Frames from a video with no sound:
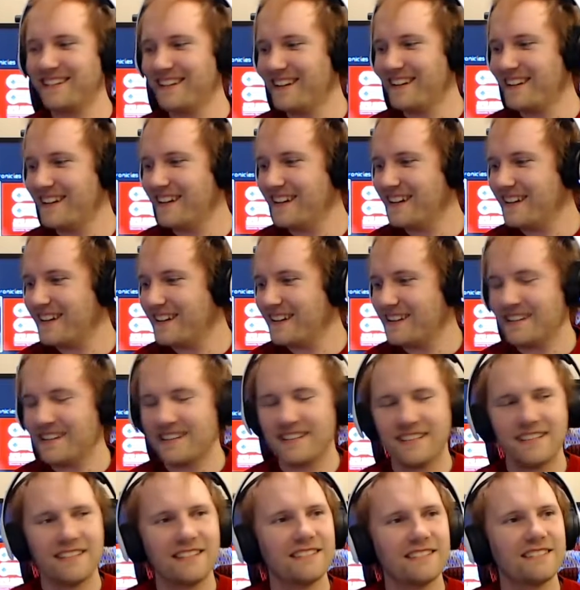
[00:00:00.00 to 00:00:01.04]

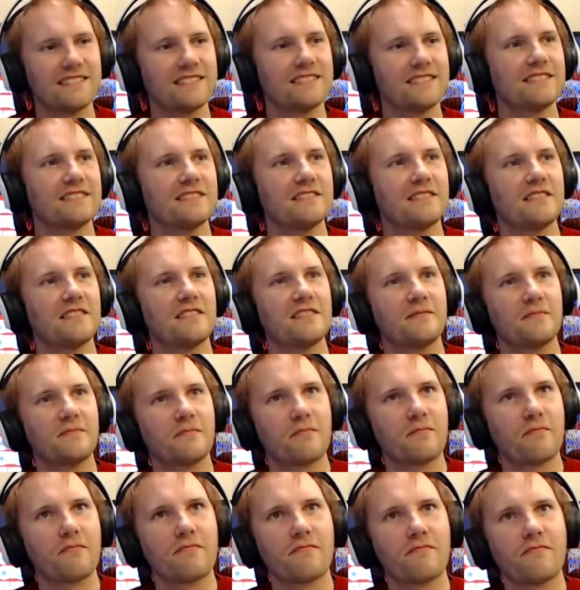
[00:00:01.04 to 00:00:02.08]

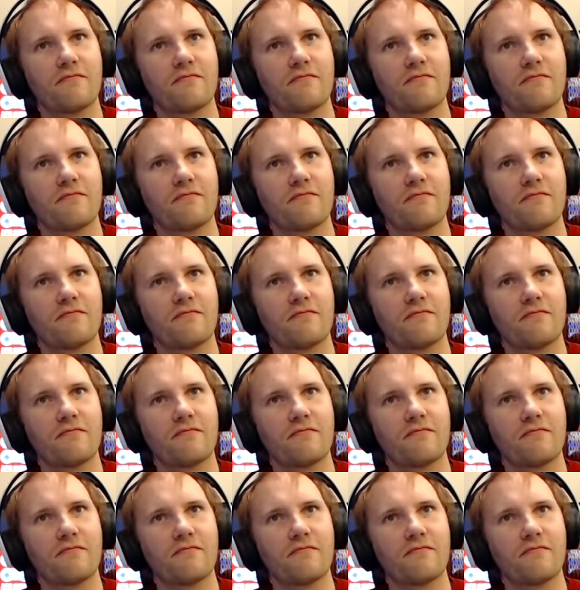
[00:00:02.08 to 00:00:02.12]
No words are spoken by the person on screen.